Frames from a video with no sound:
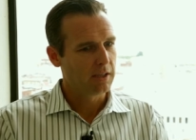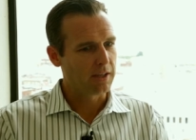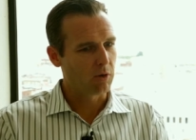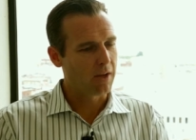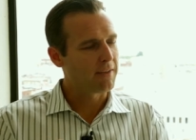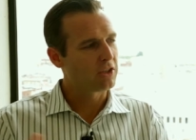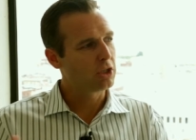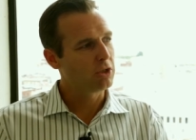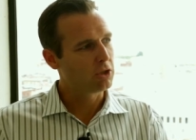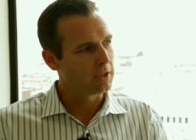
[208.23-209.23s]
they don't have that
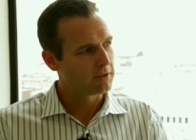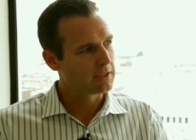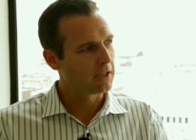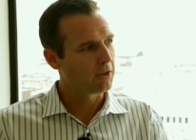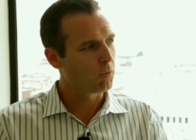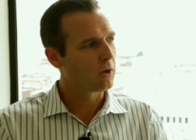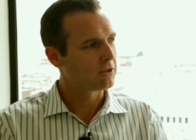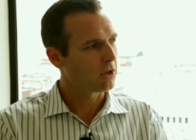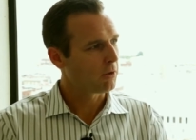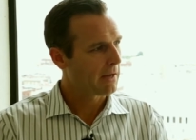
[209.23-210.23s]
cheat sheet to tell them what
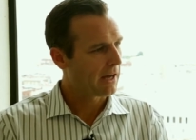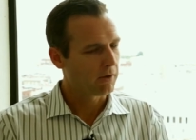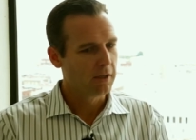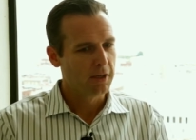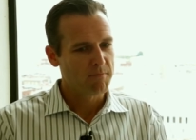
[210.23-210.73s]
it's all about.